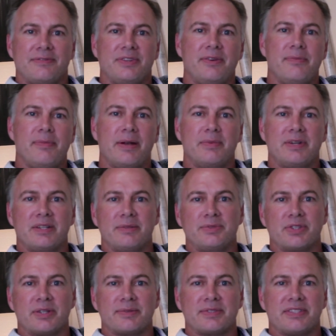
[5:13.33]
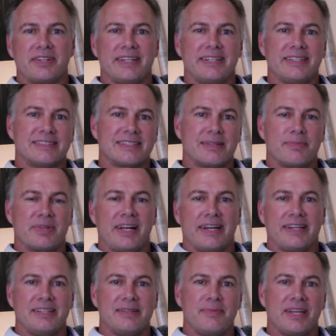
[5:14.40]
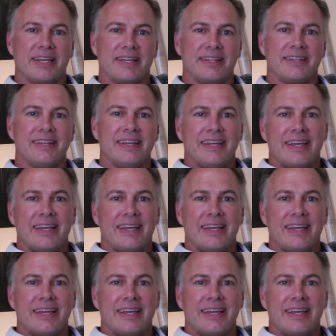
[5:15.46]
if you remember, absorption rate is supply and demand.